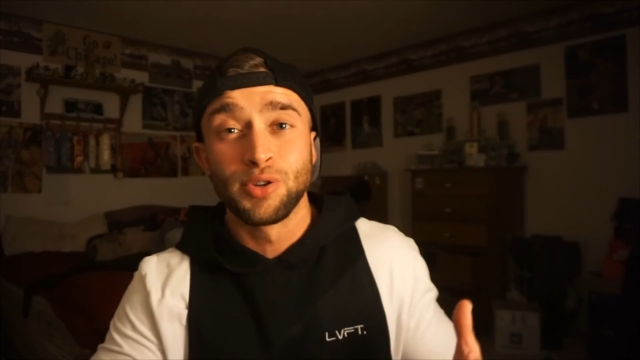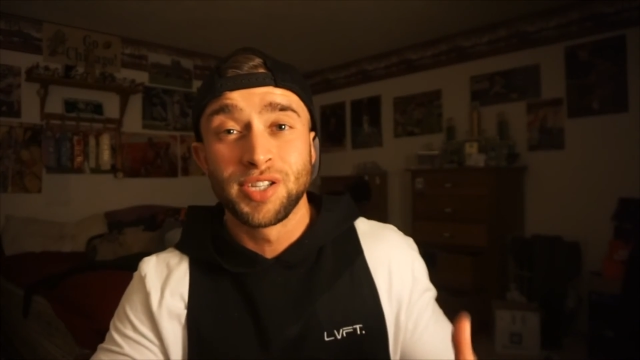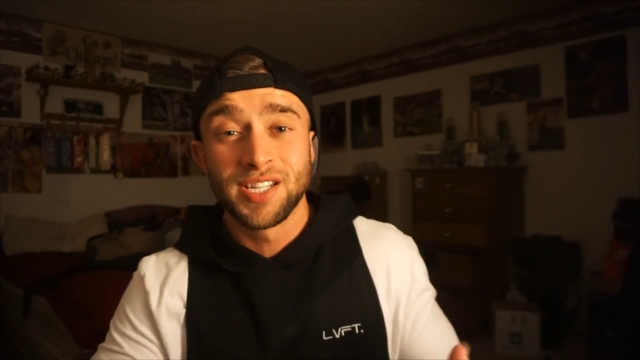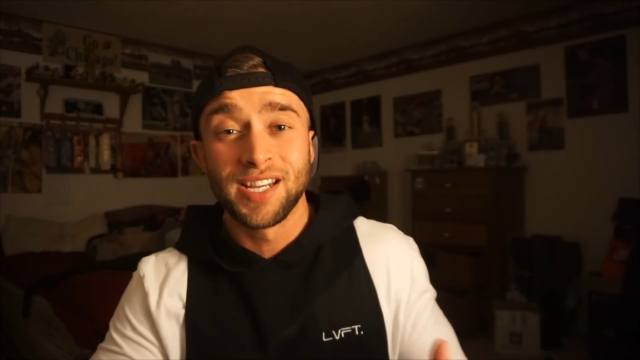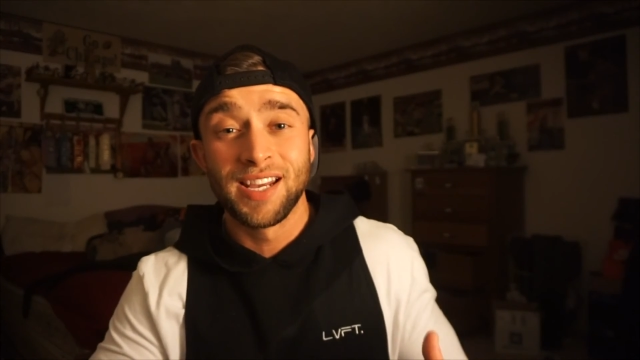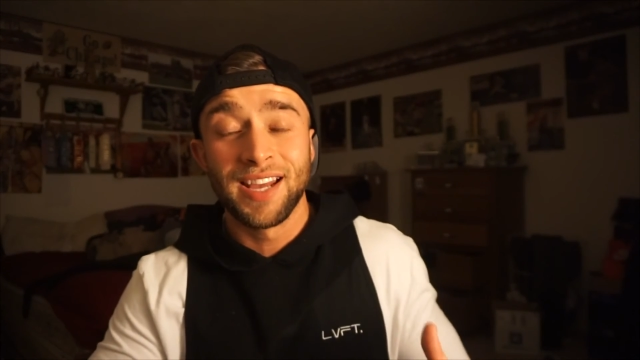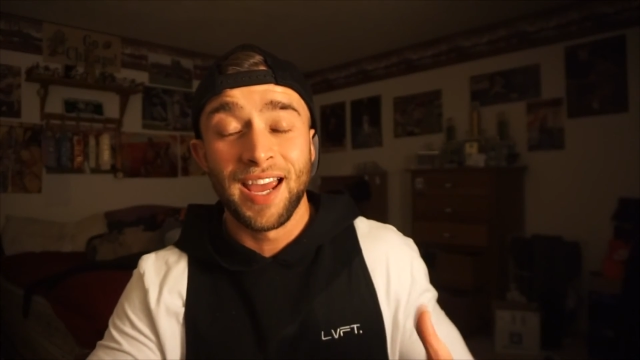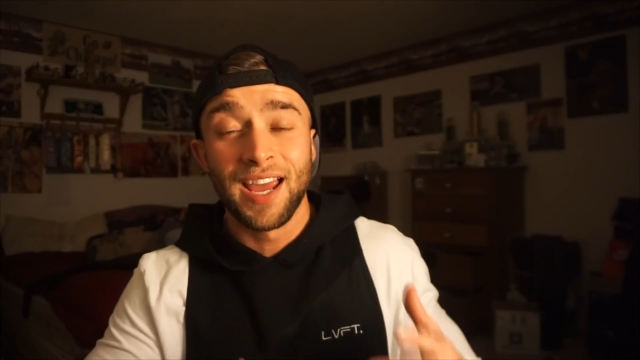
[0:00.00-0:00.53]

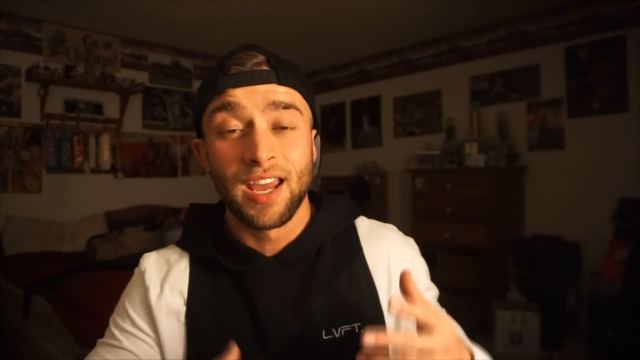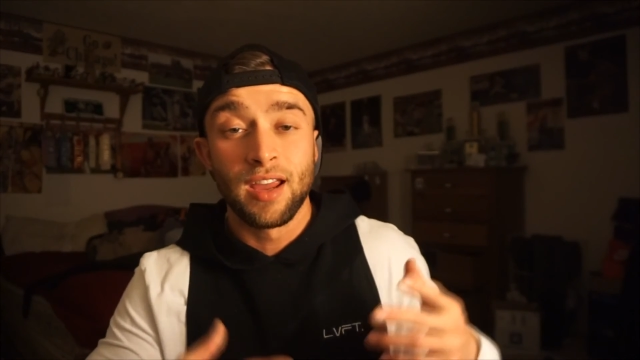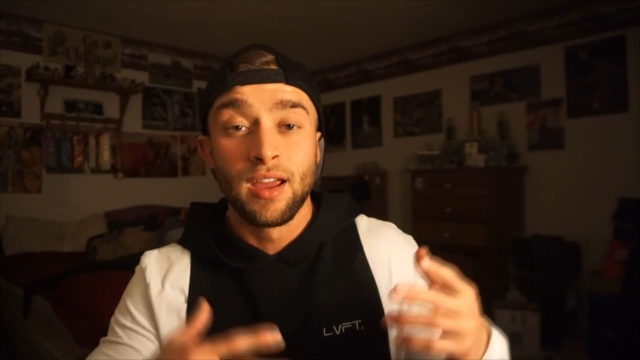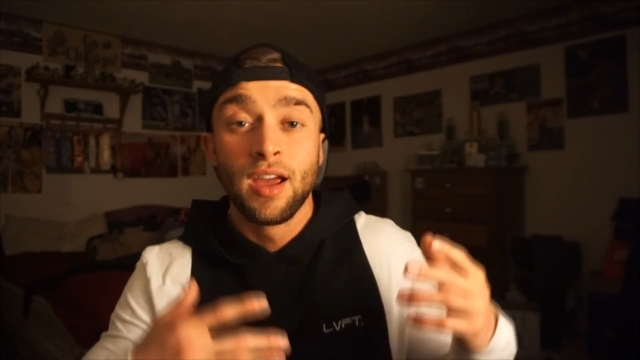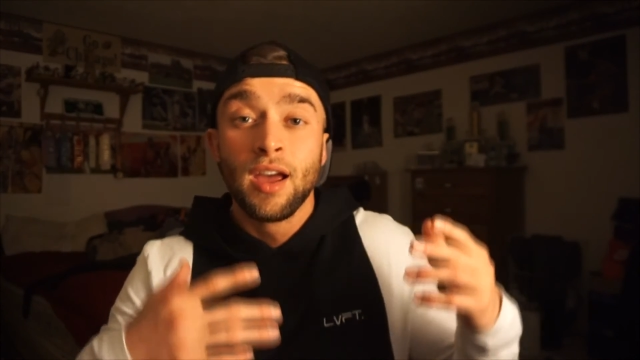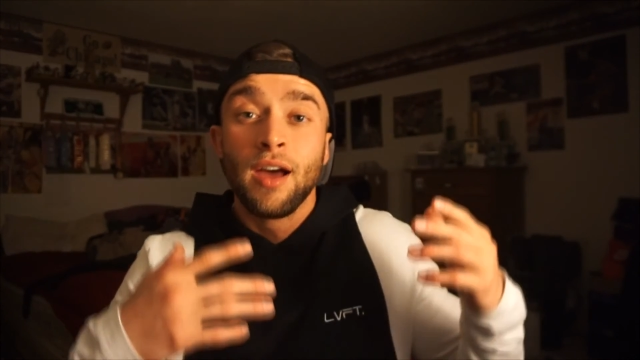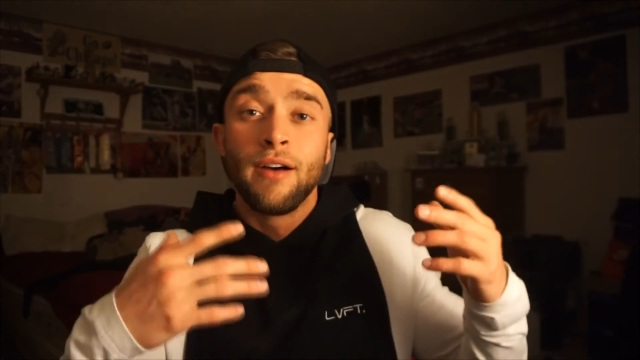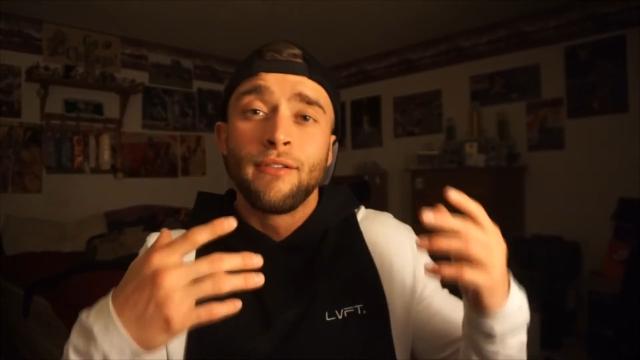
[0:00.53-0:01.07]
see a
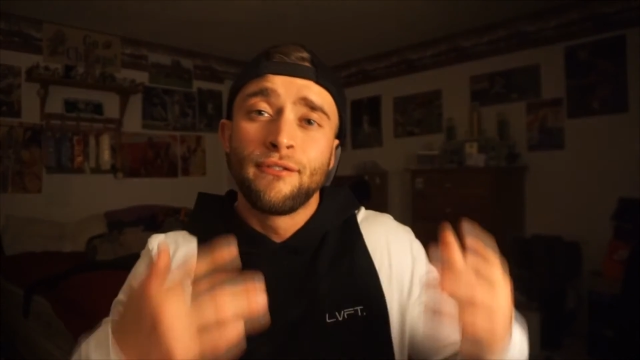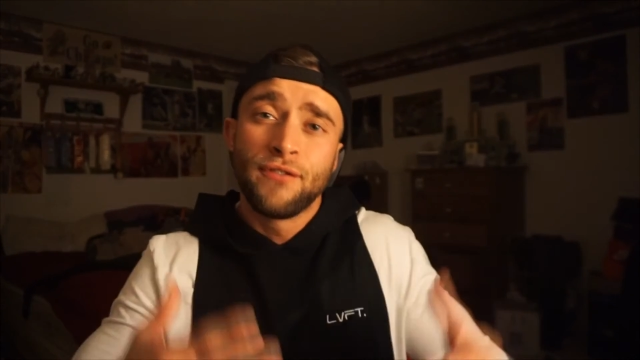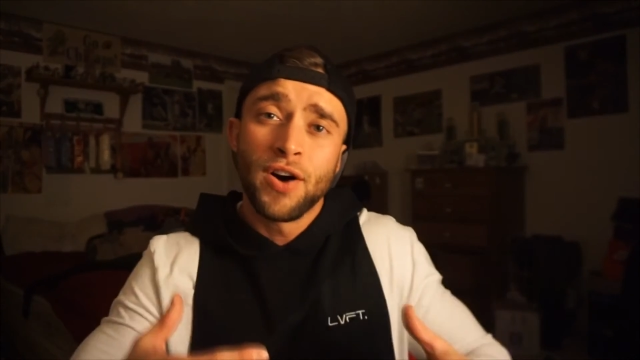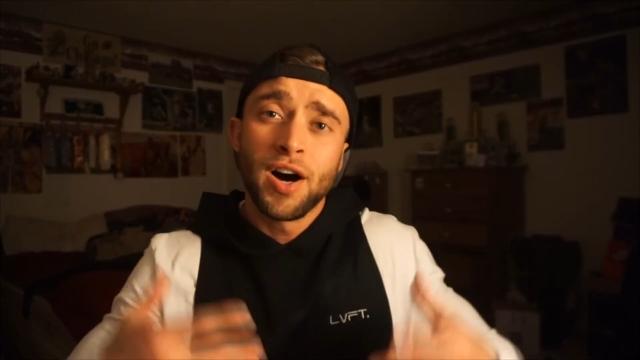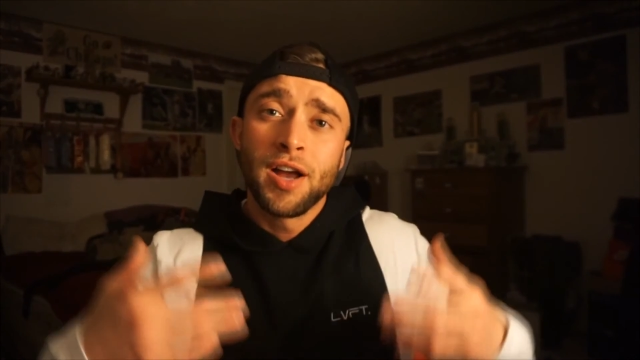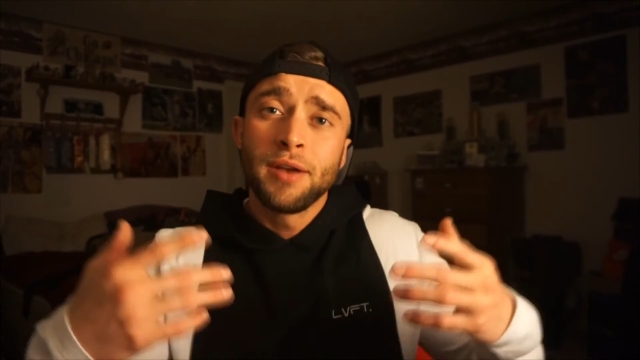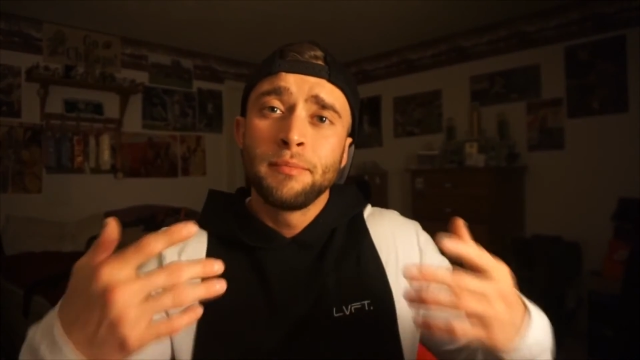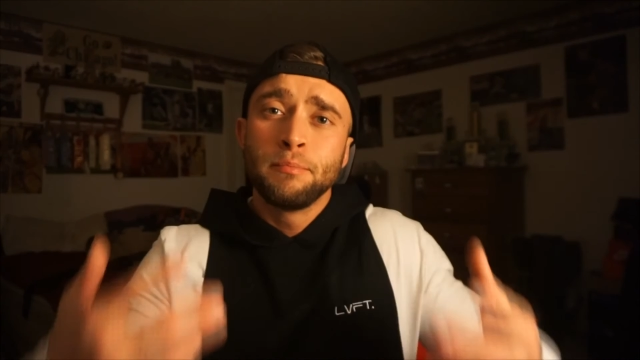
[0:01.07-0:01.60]

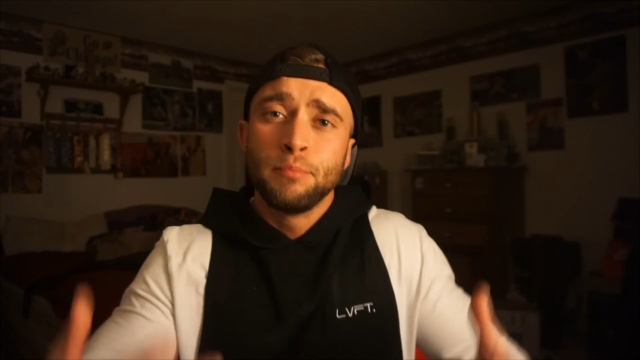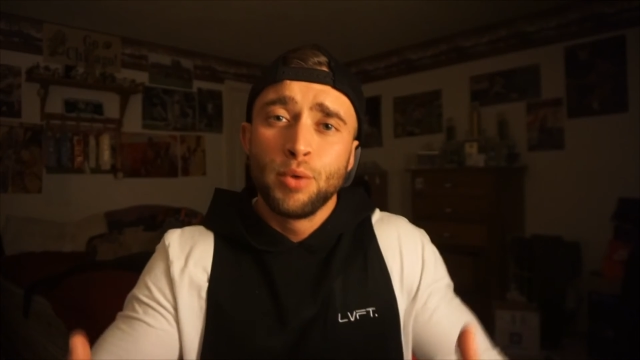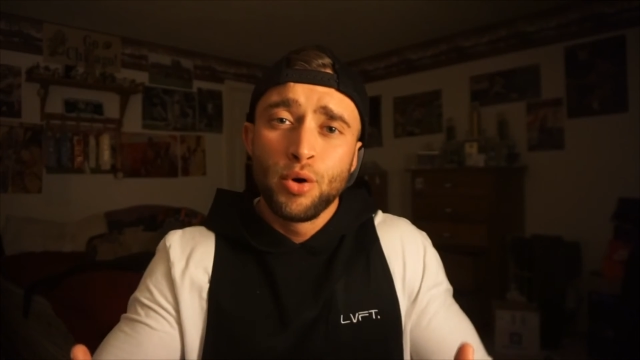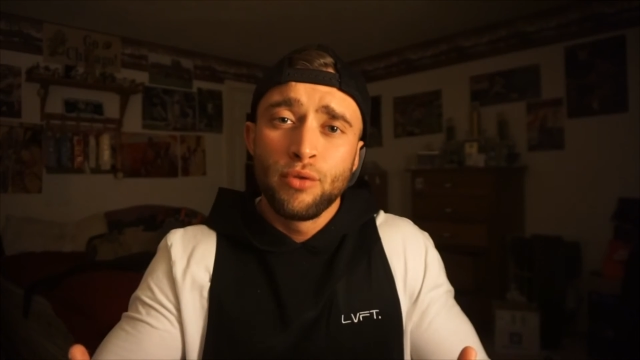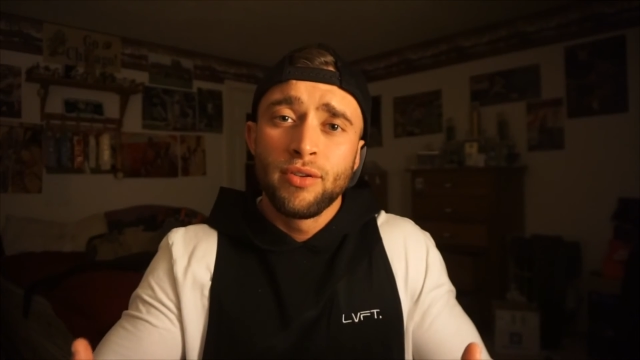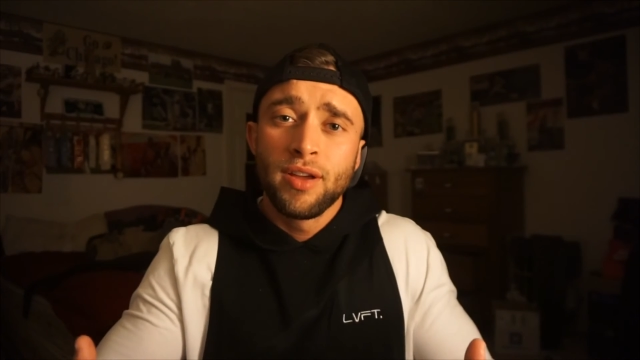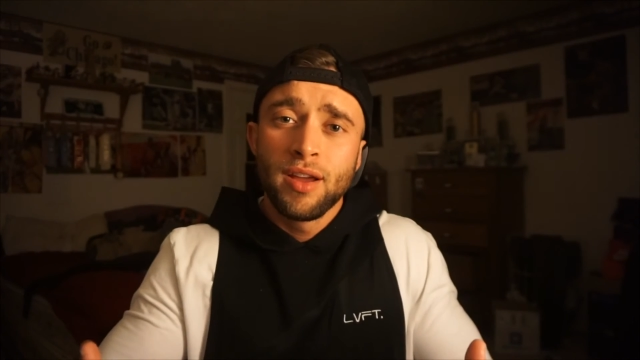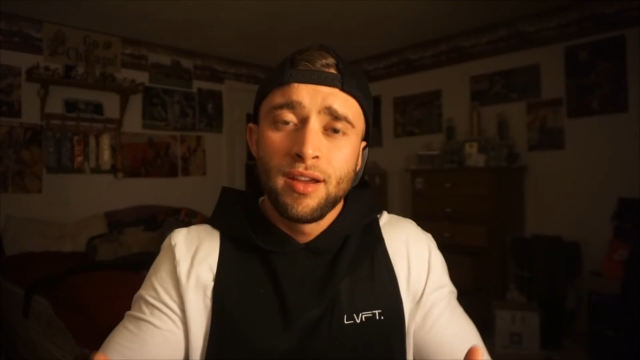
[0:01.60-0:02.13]
fun
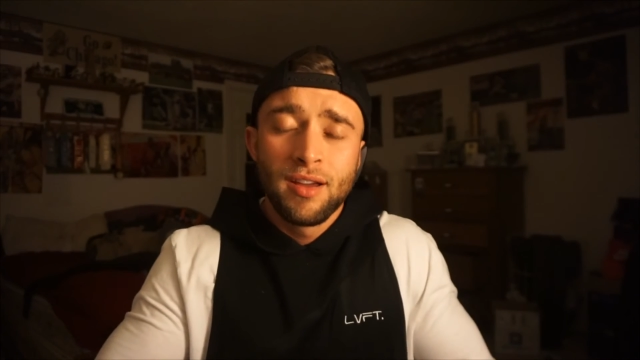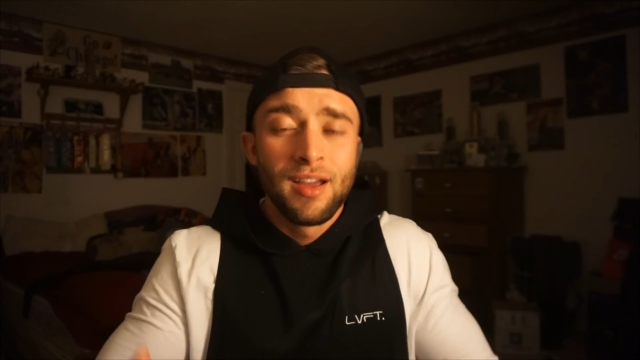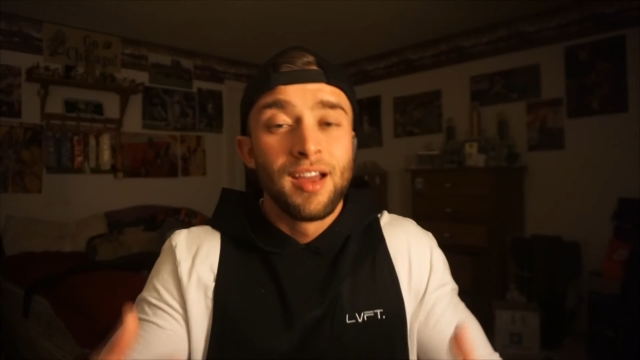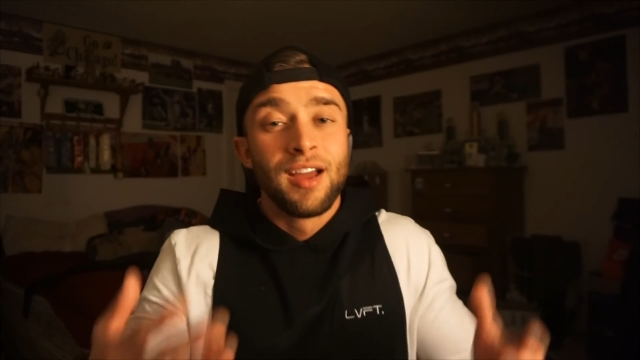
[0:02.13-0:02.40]
movie,